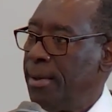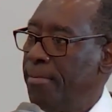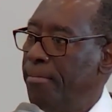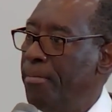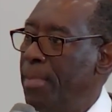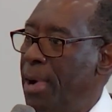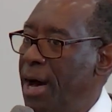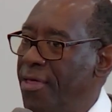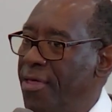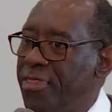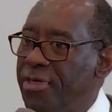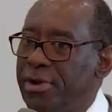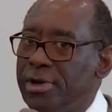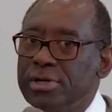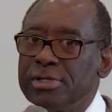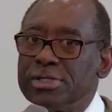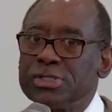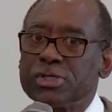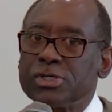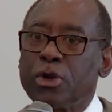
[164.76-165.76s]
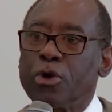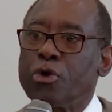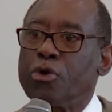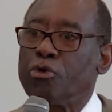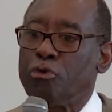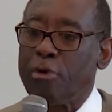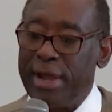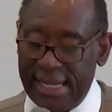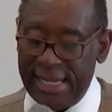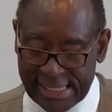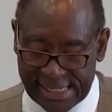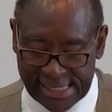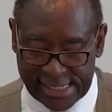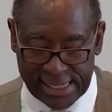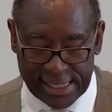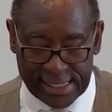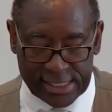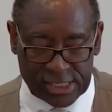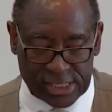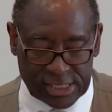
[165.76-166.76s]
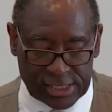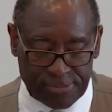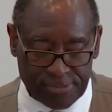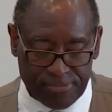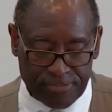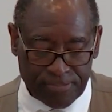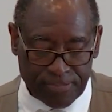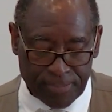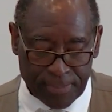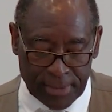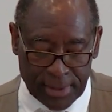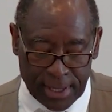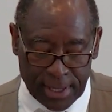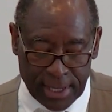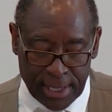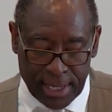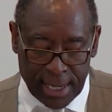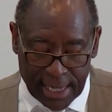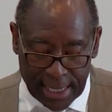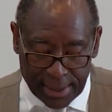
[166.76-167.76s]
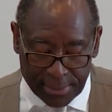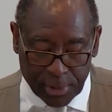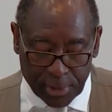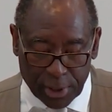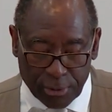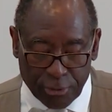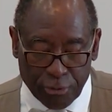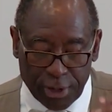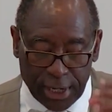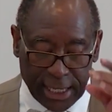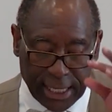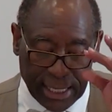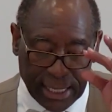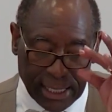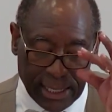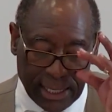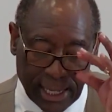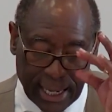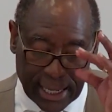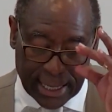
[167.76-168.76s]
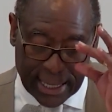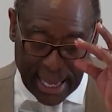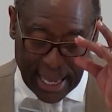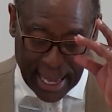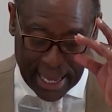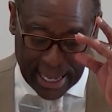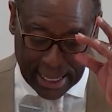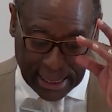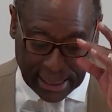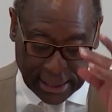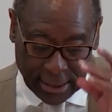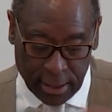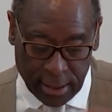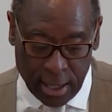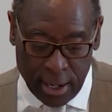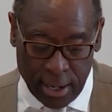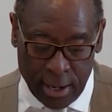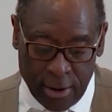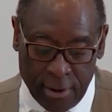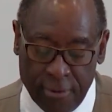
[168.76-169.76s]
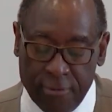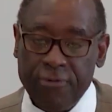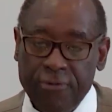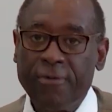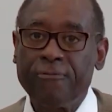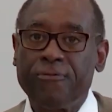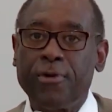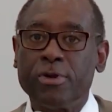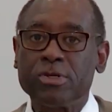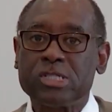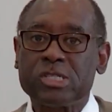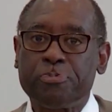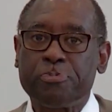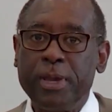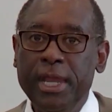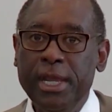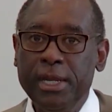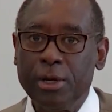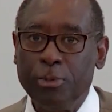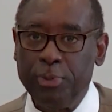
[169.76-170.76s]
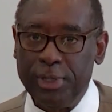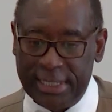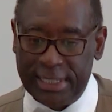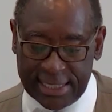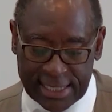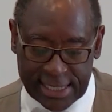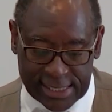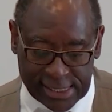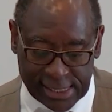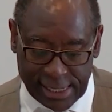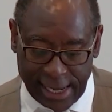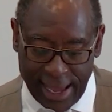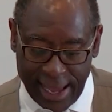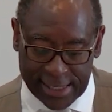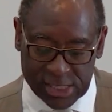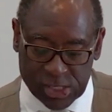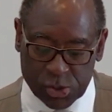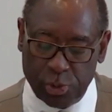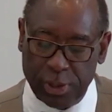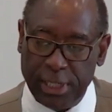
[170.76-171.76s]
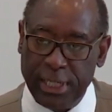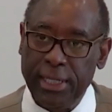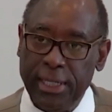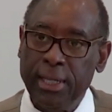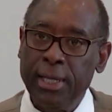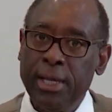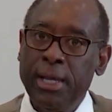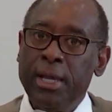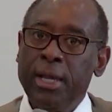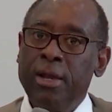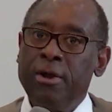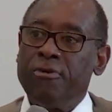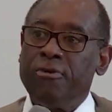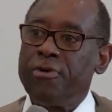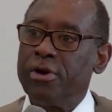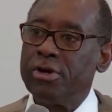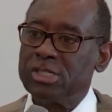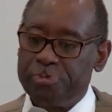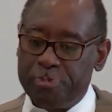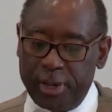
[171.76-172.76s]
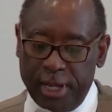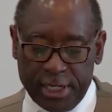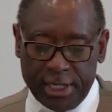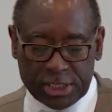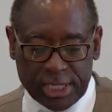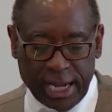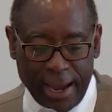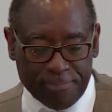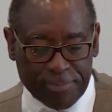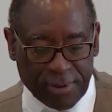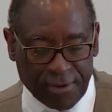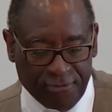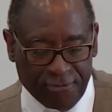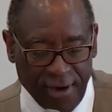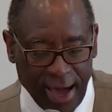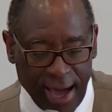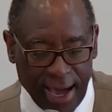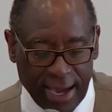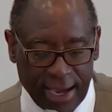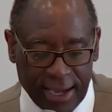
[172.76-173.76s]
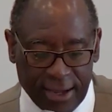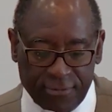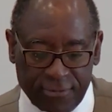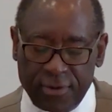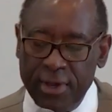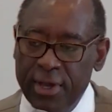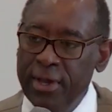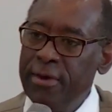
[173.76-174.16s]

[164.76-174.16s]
Mother's graces. And I'm going to read again from First Peter. We did this last week. First Peter chapter 5.